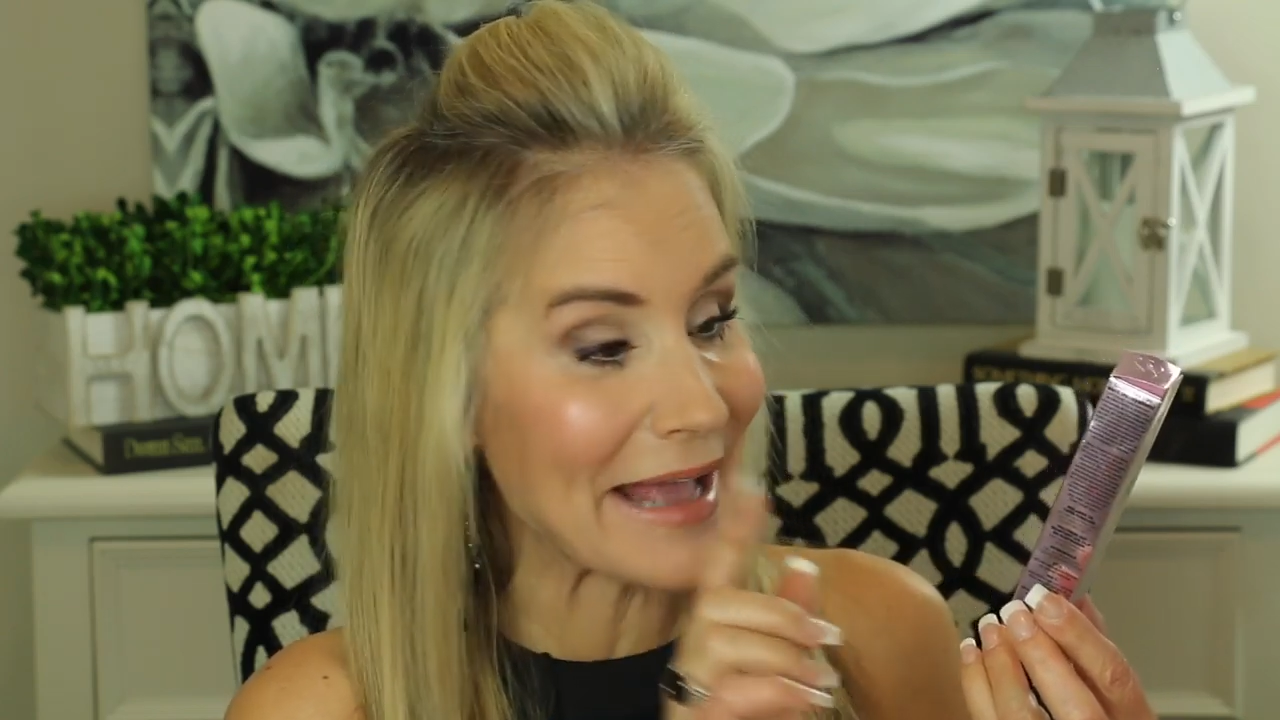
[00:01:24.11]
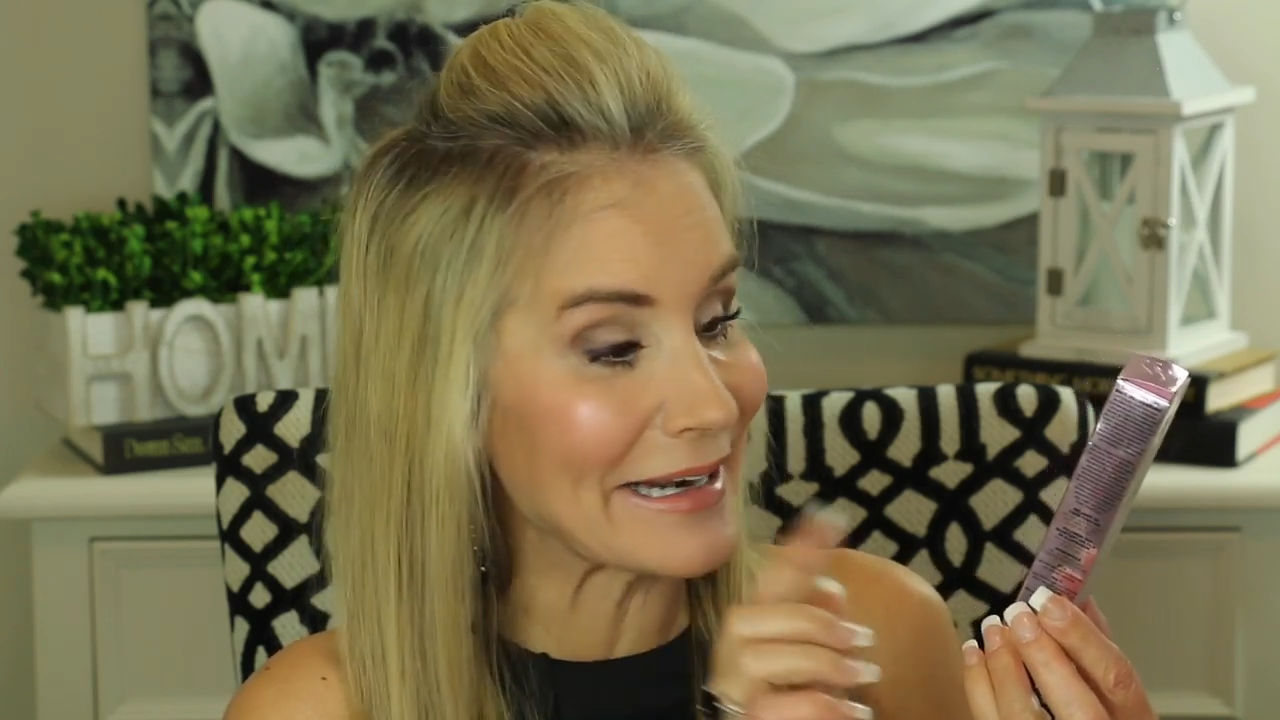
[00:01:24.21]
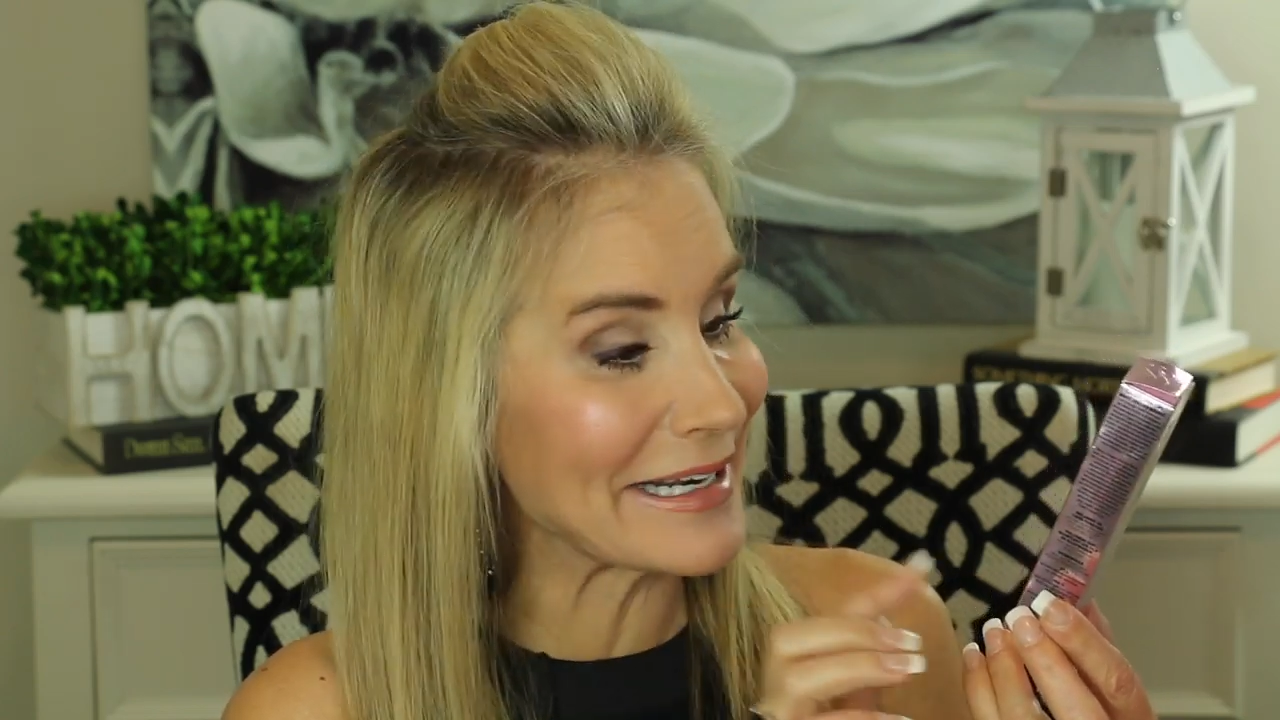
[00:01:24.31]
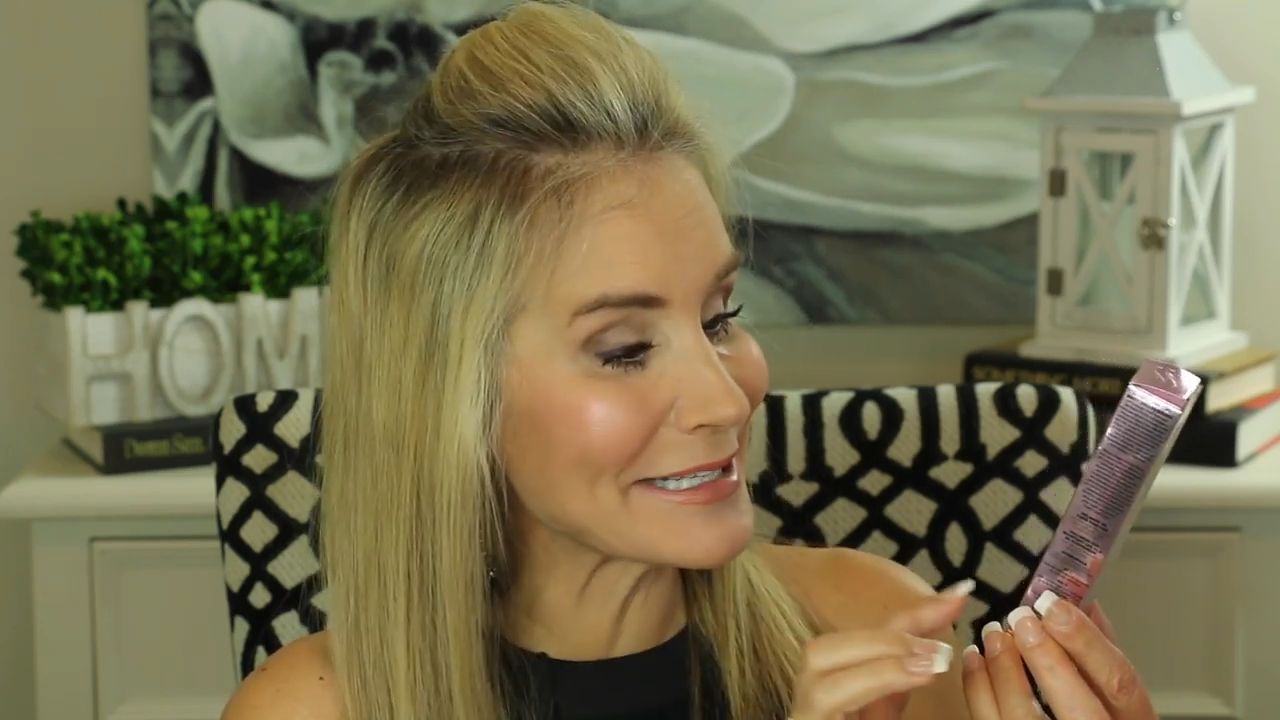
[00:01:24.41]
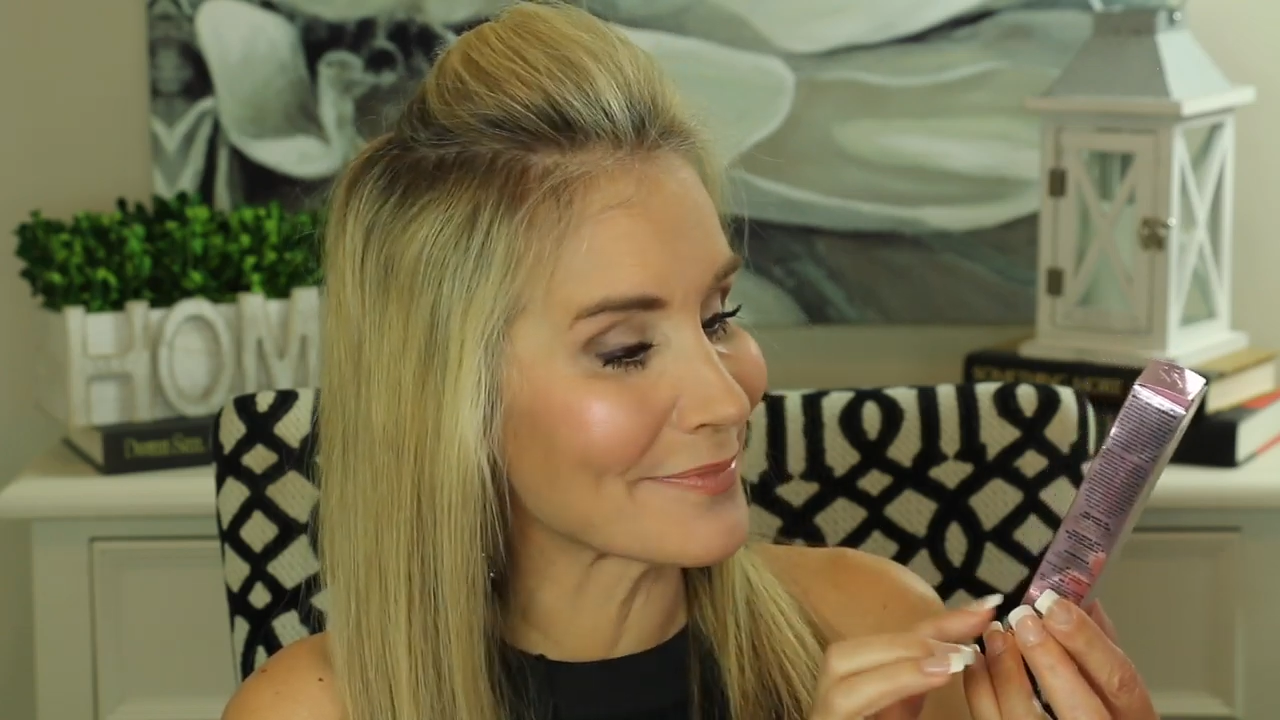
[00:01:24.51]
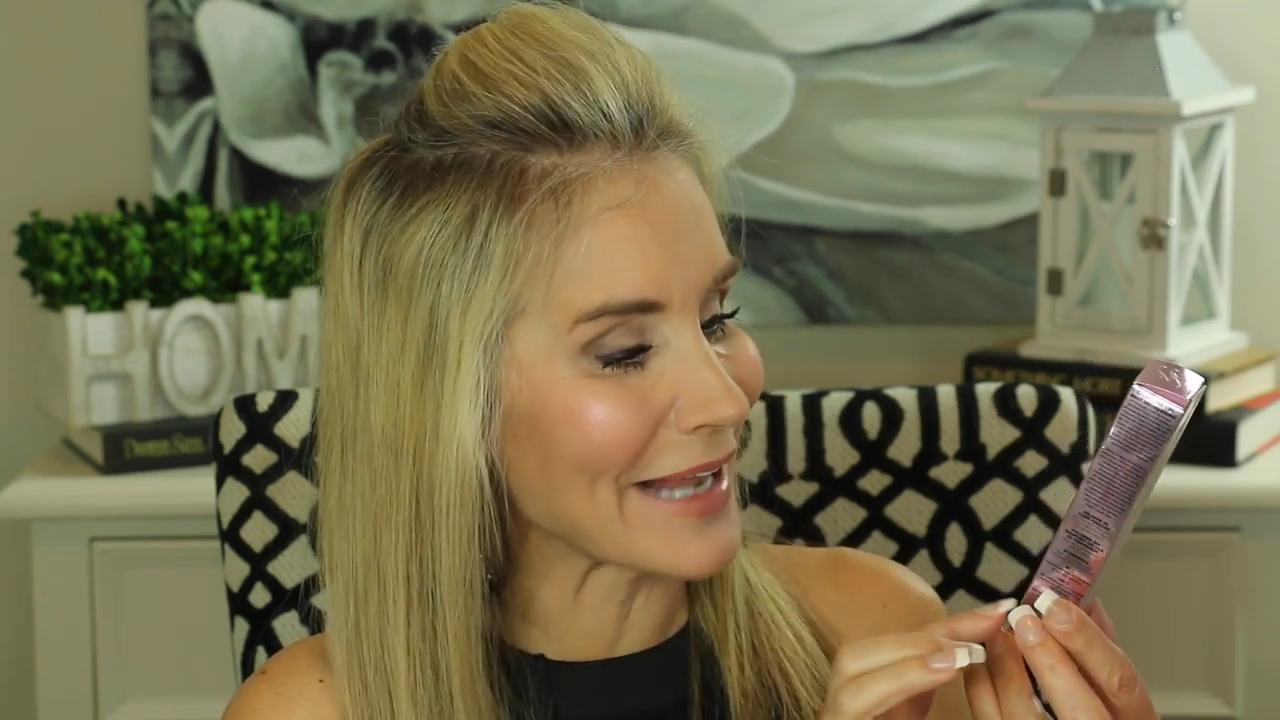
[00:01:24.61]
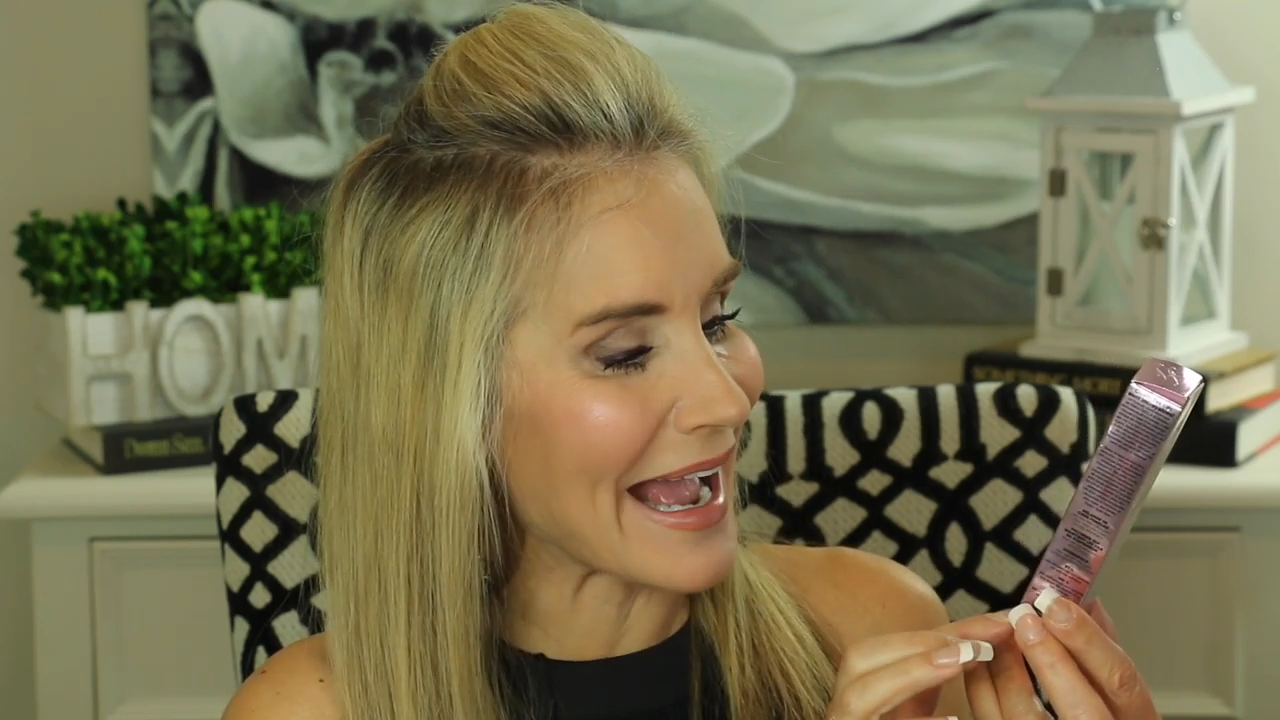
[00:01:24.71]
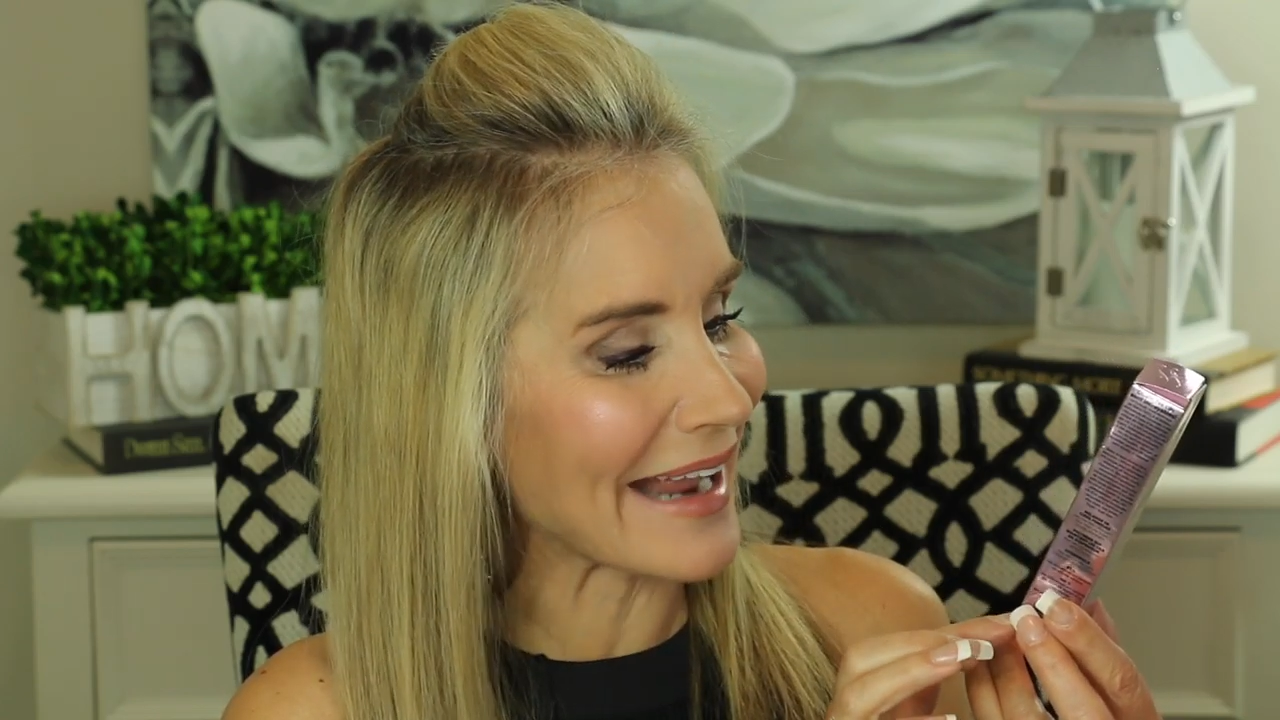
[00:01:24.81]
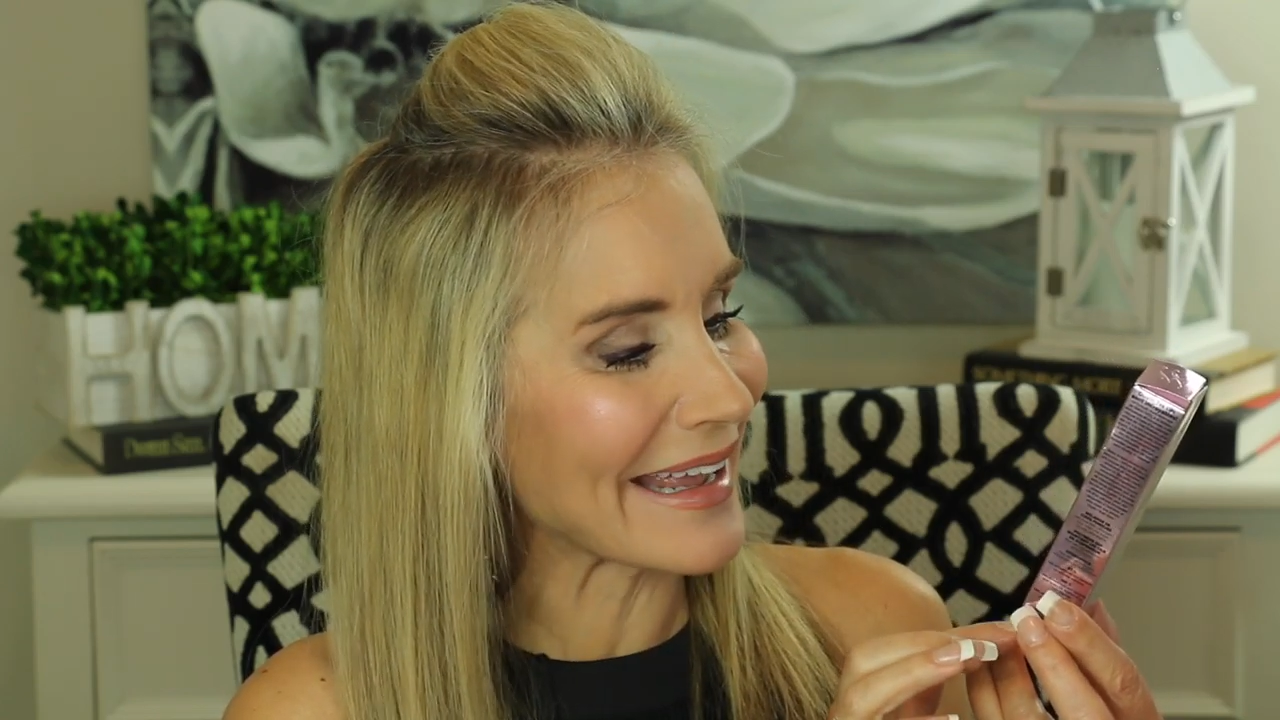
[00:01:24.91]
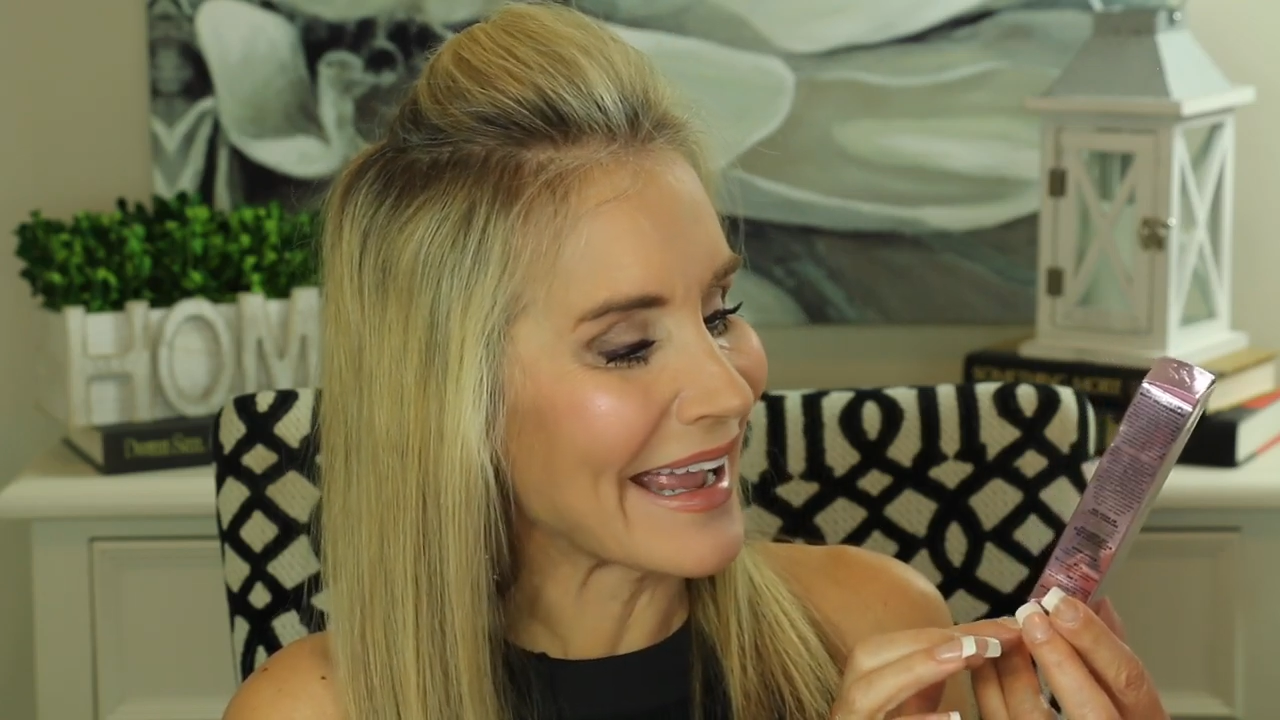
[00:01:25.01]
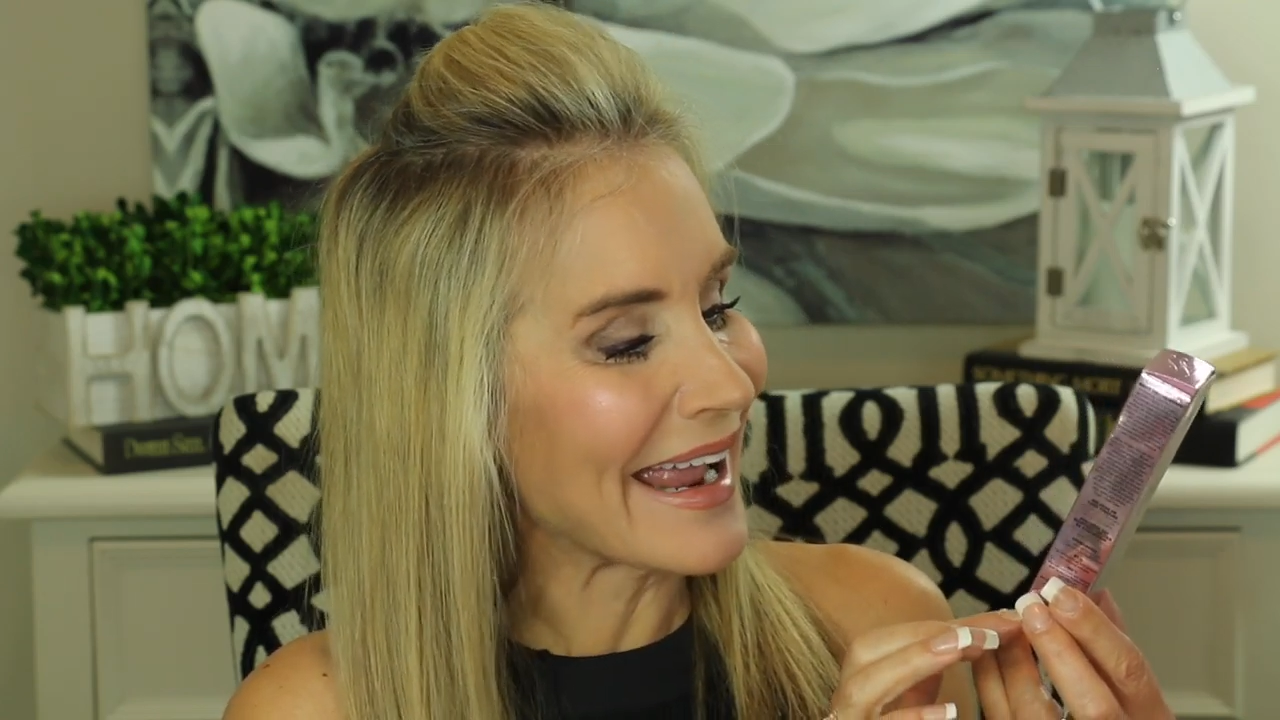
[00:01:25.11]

and it is black.